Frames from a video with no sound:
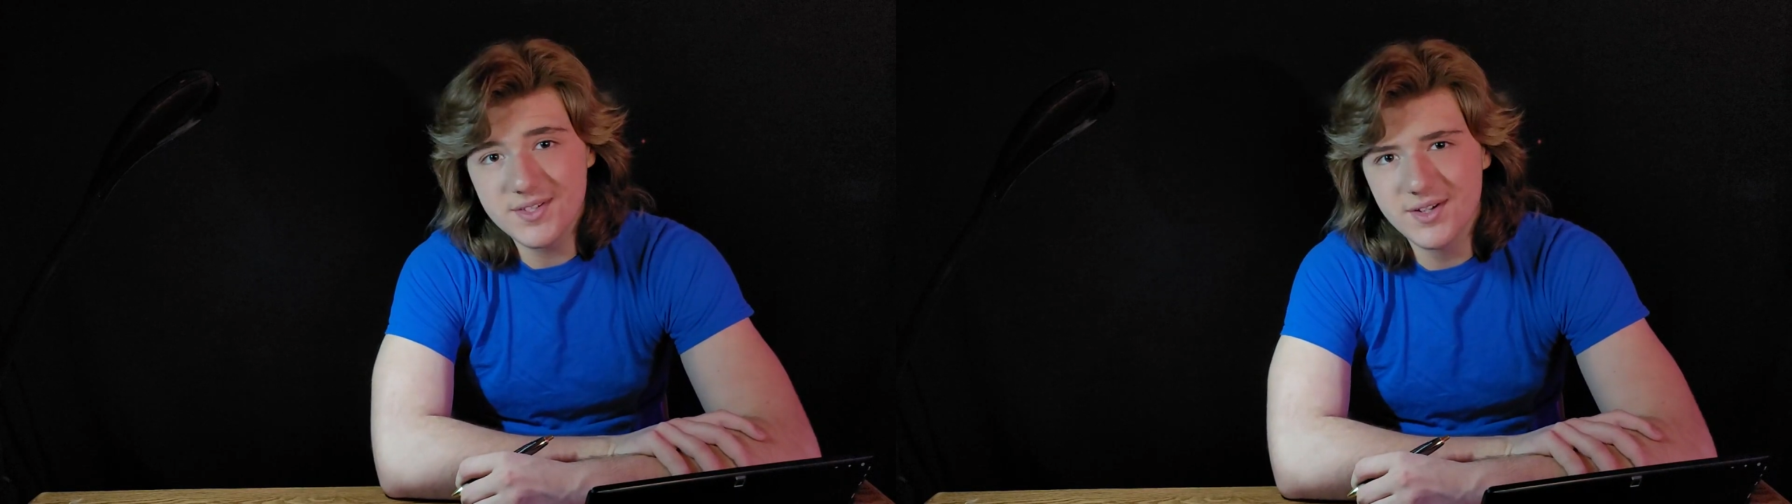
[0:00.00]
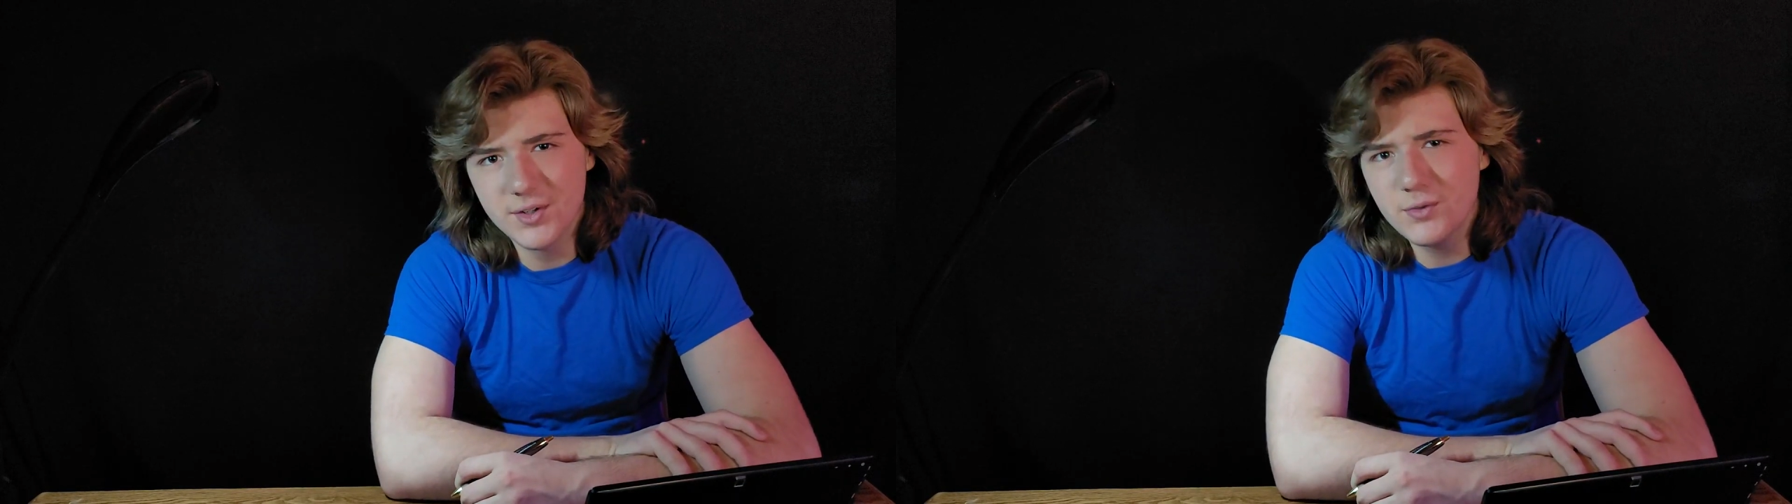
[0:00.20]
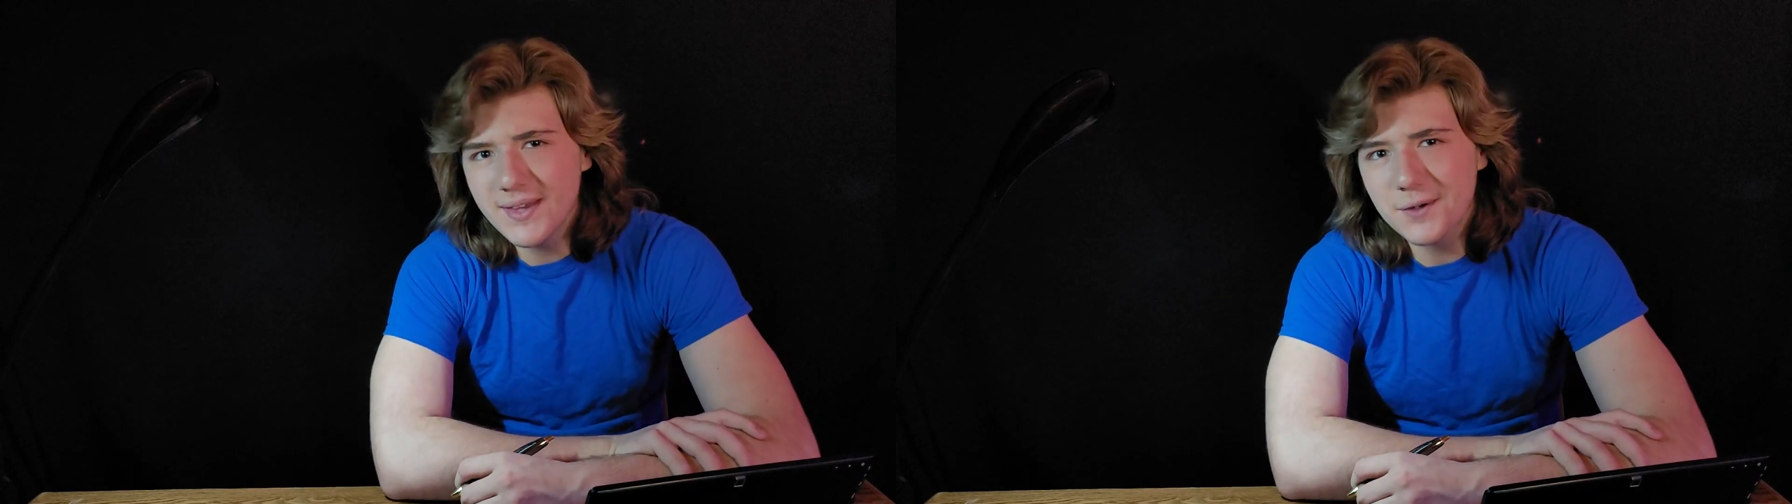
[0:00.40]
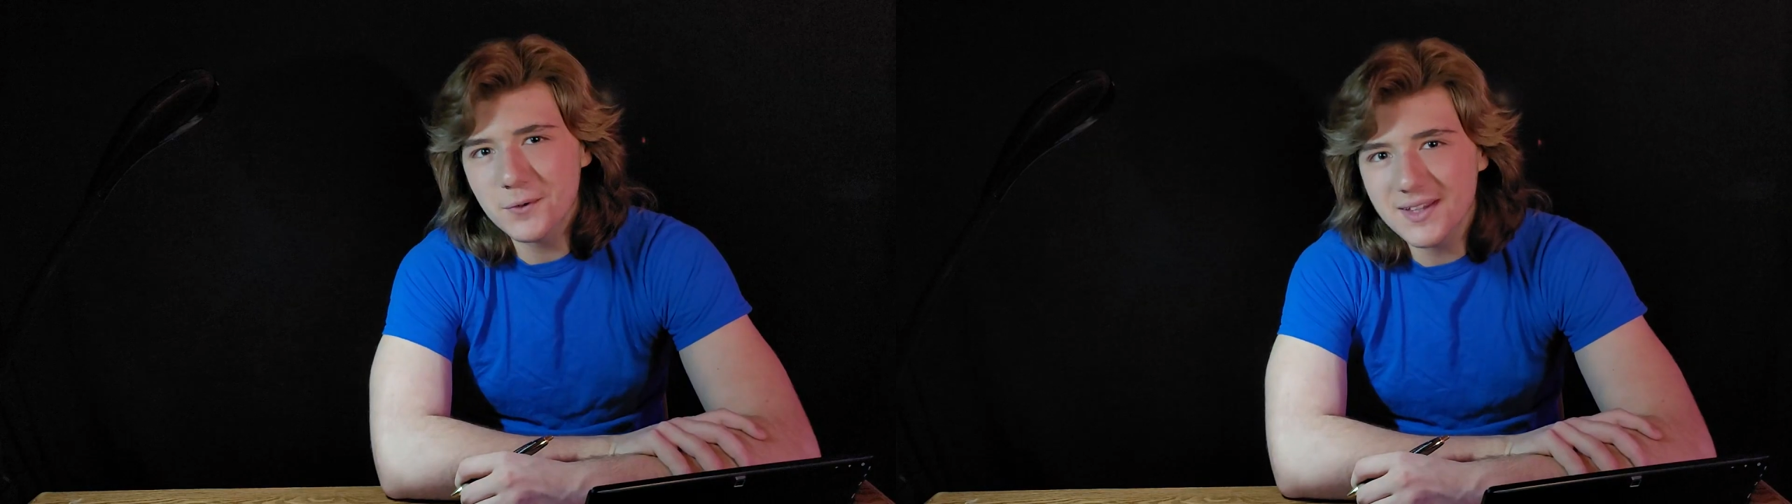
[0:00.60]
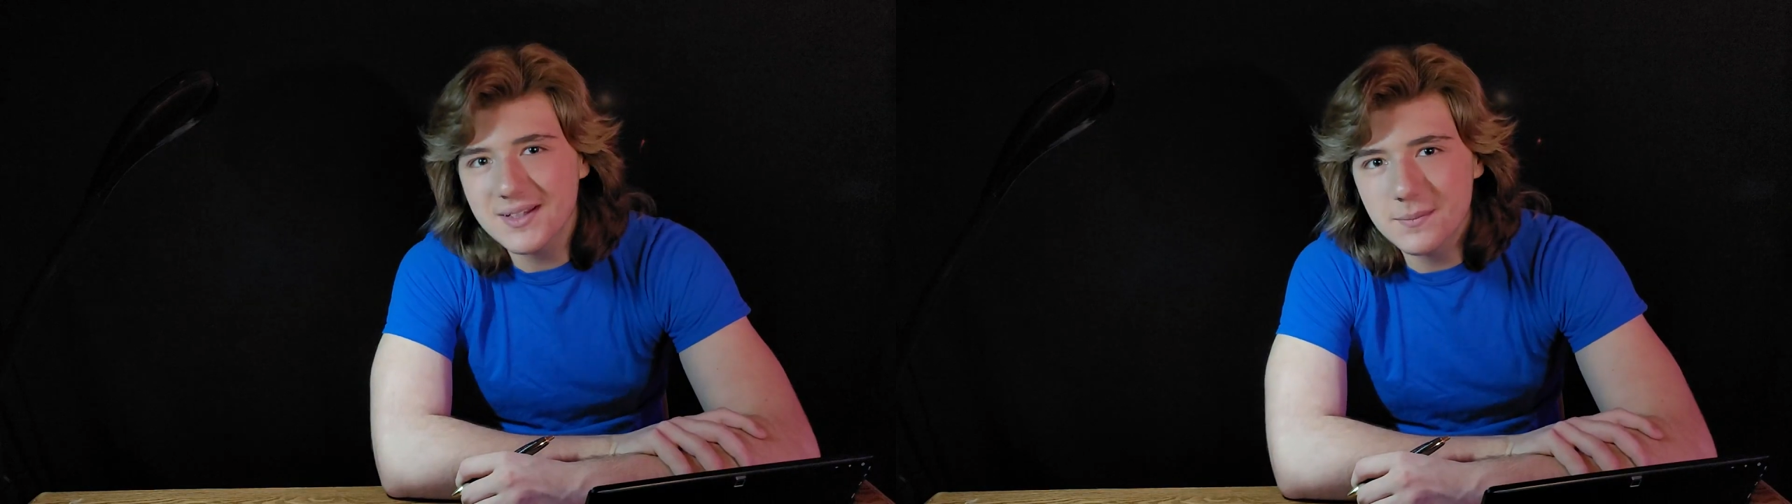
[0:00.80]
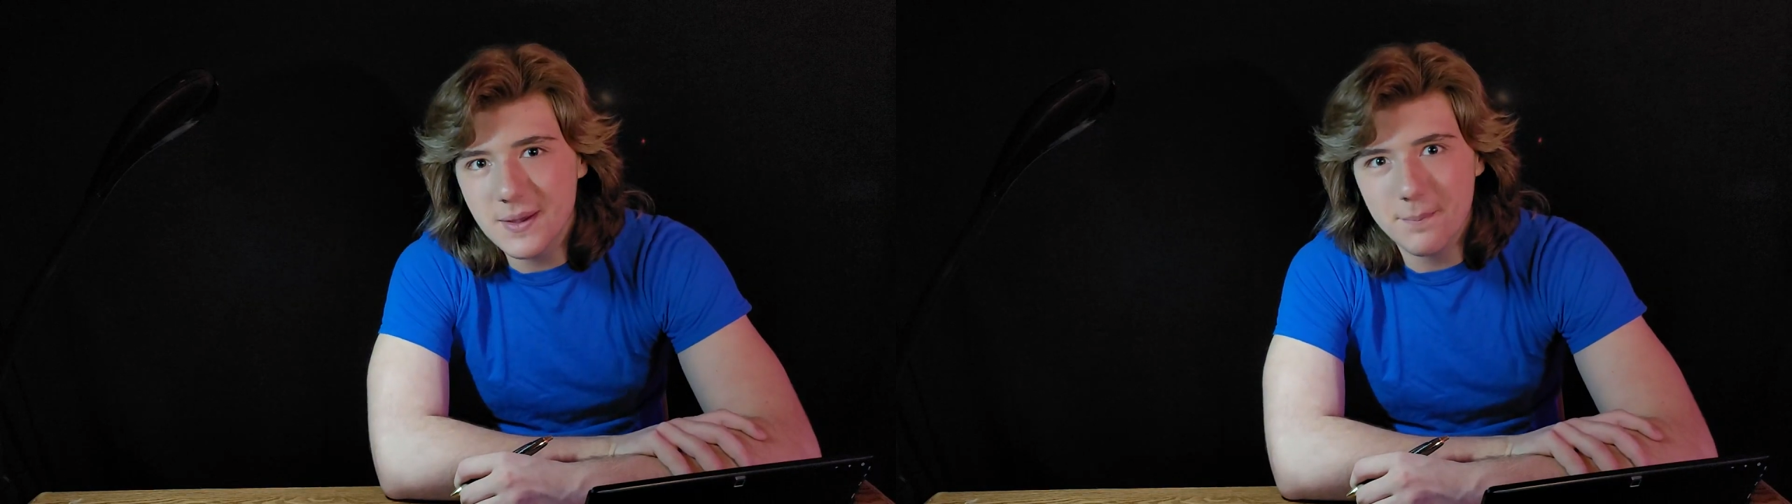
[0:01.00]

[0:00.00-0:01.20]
Or do you think it really could be a